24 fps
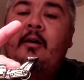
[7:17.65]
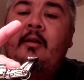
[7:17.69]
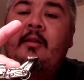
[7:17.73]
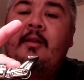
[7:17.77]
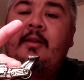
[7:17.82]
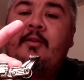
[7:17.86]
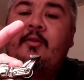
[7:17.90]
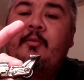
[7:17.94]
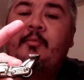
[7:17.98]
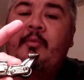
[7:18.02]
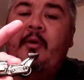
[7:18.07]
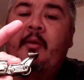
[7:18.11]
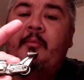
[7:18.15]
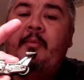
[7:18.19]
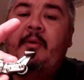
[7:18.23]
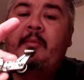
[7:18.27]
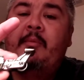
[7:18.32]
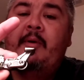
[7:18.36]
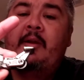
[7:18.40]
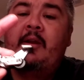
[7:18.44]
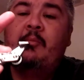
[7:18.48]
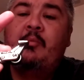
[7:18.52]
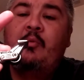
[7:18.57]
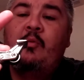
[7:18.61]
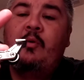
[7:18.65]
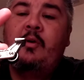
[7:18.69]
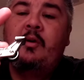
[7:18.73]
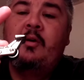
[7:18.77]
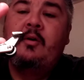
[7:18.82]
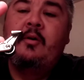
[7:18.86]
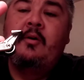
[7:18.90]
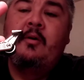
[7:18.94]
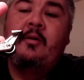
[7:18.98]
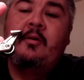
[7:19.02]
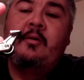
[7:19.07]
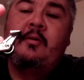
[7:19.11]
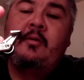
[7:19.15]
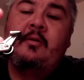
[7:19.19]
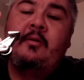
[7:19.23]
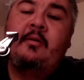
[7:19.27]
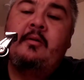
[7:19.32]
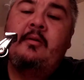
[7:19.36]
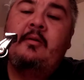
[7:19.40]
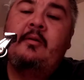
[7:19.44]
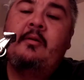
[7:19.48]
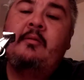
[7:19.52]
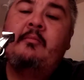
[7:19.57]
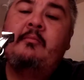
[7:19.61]
This will probably be my number 1 car.
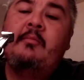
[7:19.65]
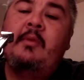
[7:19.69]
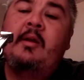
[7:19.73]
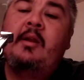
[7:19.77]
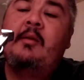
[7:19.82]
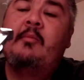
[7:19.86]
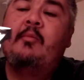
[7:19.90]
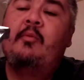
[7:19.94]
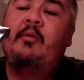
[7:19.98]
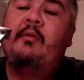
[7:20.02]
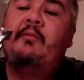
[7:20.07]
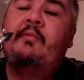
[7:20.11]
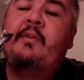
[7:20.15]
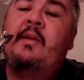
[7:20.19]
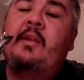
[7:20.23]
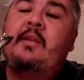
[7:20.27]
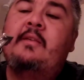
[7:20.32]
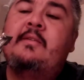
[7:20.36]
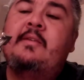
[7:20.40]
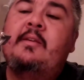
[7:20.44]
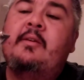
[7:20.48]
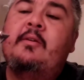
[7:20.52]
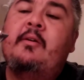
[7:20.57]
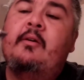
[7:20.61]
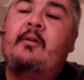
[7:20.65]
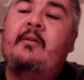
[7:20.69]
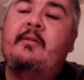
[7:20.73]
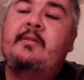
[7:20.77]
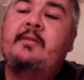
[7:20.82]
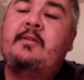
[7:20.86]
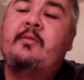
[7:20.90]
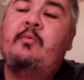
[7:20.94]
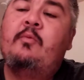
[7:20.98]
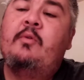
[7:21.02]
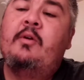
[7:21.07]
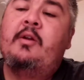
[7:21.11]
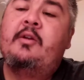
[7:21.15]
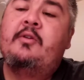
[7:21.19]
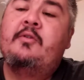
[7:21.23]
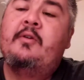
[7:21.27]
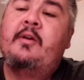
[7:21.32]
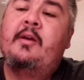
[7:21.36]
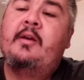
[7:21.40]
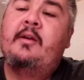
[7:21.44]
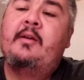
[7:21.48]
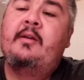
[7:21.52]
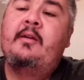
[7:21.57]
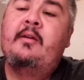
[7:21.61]
My number 1 fantasy car is the Whatta
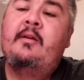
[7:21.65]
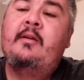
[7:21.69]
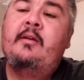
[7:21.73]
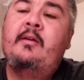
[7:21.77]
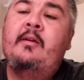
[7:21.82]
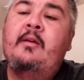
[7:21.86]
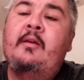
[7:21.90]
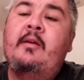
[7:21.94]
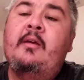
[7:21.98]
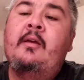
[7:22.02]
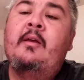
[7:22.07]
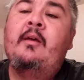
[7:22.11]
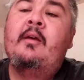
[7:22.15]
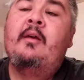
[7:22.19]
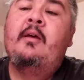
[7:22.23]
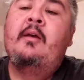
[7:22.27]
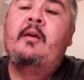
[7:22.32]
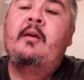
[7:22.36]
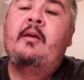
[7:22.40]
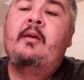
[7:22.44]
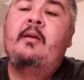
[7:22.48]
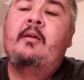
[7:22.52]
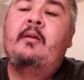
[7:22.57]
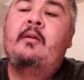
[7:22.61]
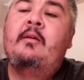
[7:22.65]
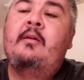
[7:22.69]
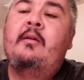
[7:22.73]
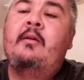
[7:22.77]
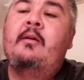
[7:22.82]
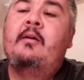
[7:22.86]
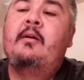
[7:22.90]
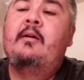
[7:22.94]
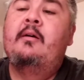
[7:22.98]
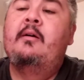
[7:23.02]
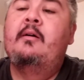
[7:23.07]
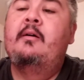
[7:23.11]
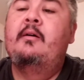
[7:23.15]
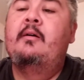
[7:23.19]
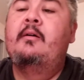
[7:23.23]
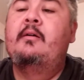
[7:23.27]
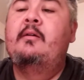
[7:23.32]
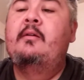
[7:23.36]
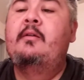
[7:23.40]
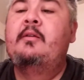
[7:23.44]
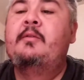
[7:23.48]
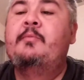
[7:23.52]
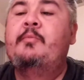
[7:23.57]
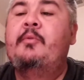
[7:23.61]
Drag.
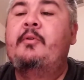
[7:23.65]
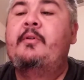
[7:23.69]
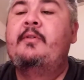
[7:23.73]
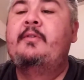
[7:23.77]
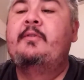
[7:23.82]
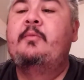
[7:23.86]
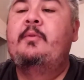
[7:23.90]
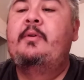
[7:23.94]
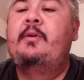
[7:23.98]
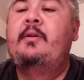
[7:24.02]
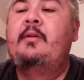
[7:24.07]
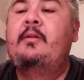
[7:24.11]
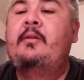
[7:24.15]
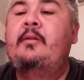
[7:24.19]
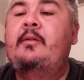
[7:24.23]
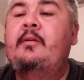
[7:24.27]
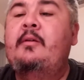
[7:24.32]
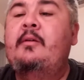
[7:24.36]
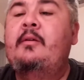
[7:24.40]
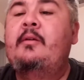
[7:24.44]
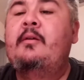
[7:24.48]
It's pretty sweet.